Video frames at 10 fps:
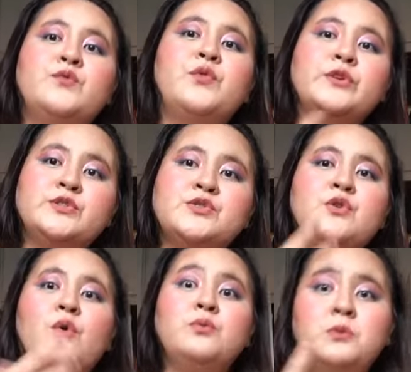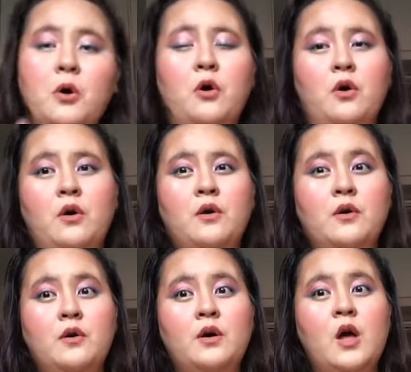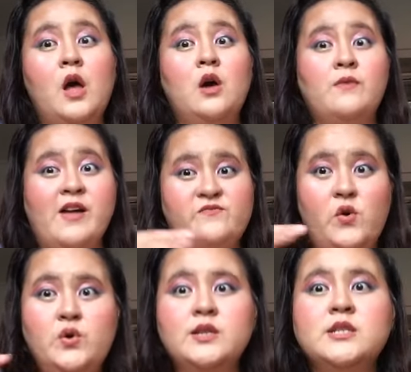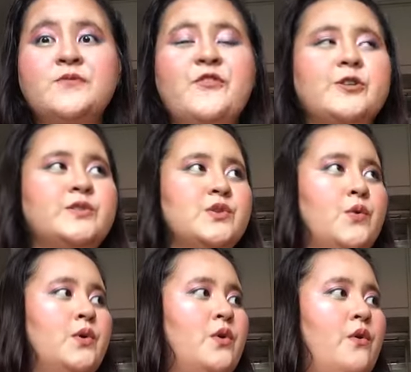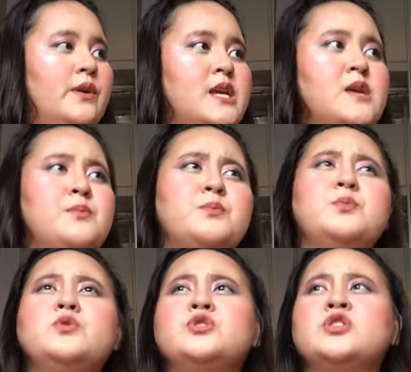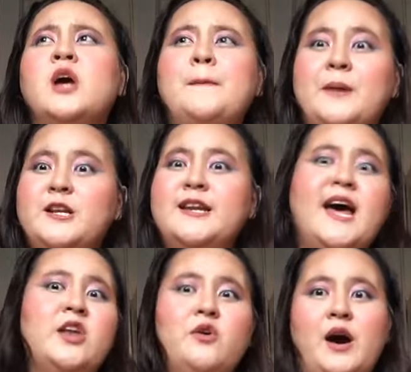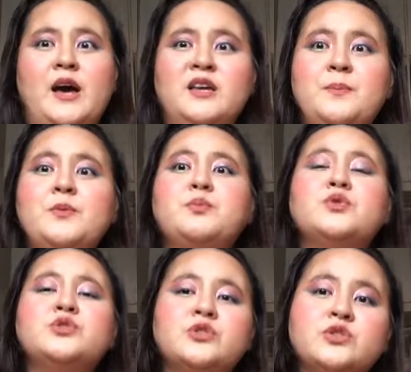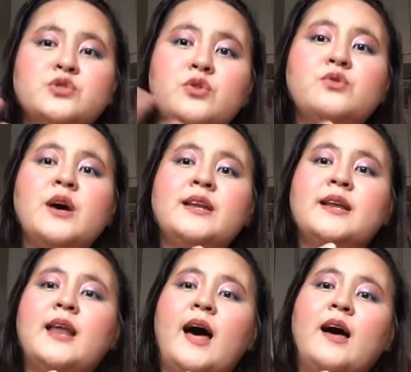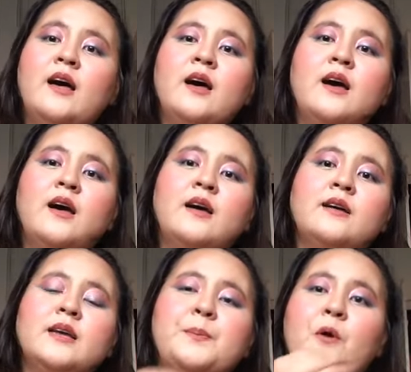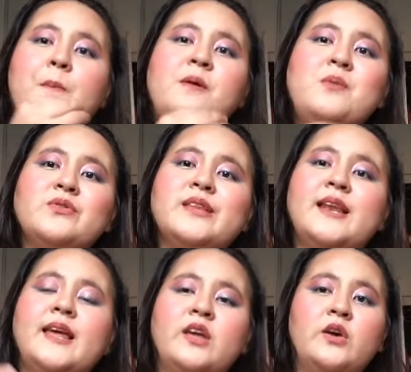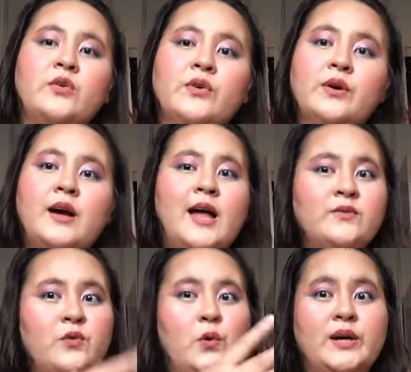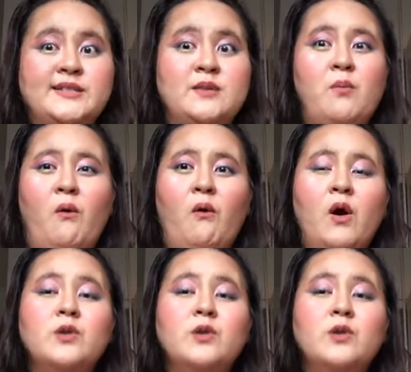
for so long. Advocacy for so long, na ipupush, pag nanalo ka, ipupush through kanila ipopromote nila yung advocacy mo